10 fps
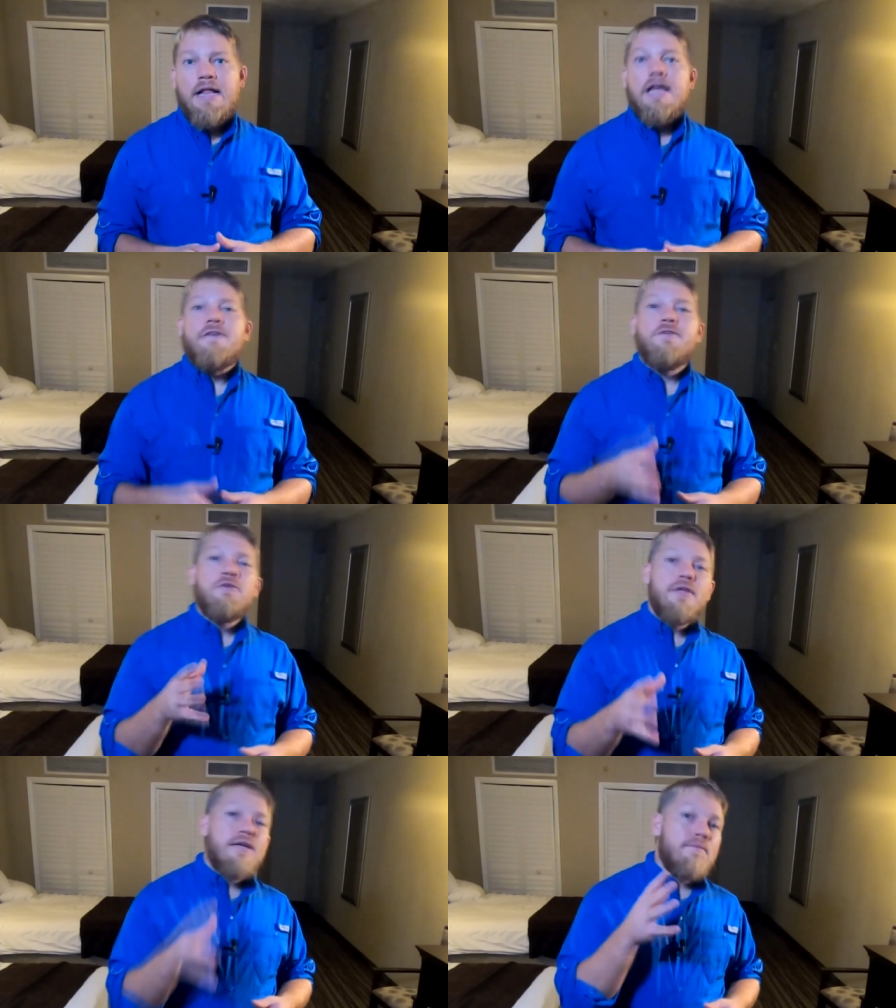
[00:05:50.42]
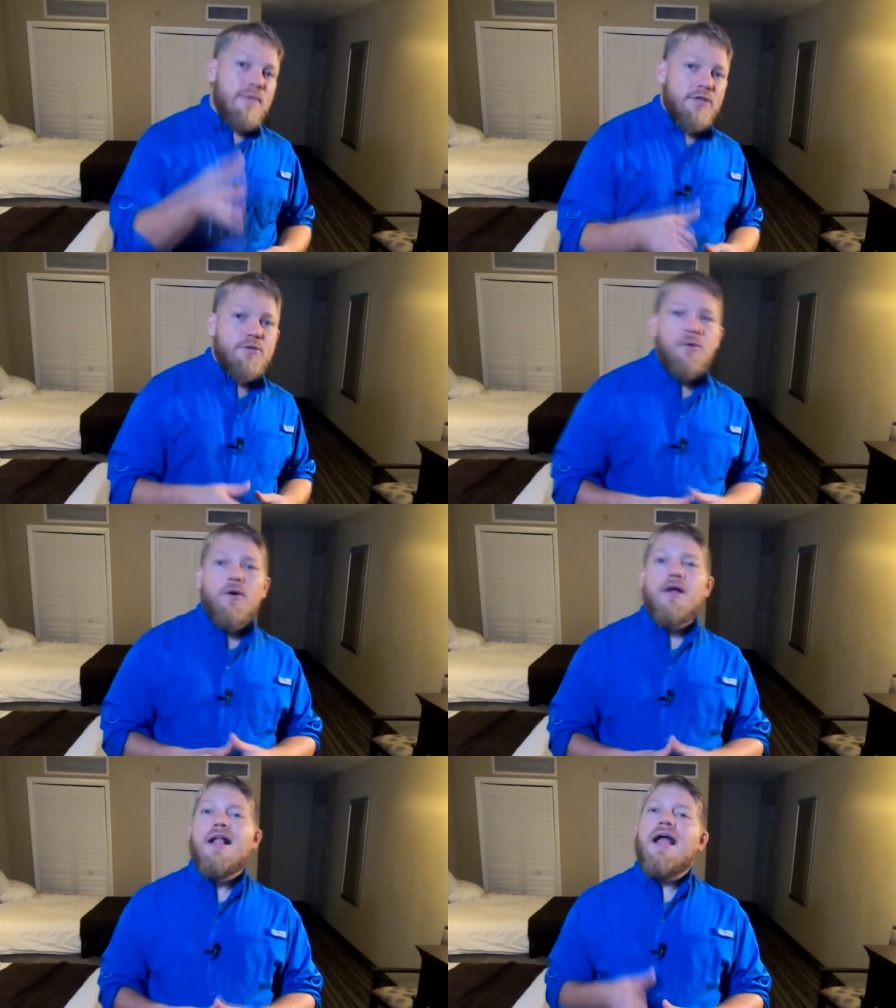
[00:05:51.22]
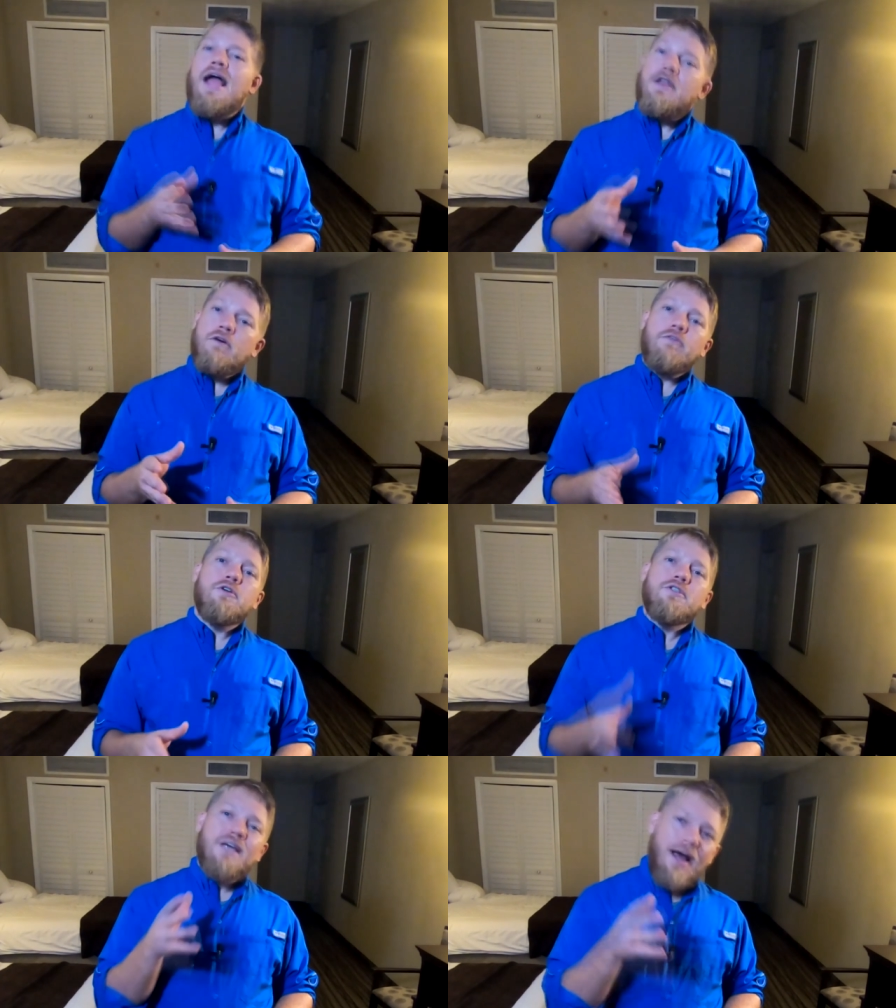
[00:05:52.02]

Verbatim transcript: If you need a mentor, head over to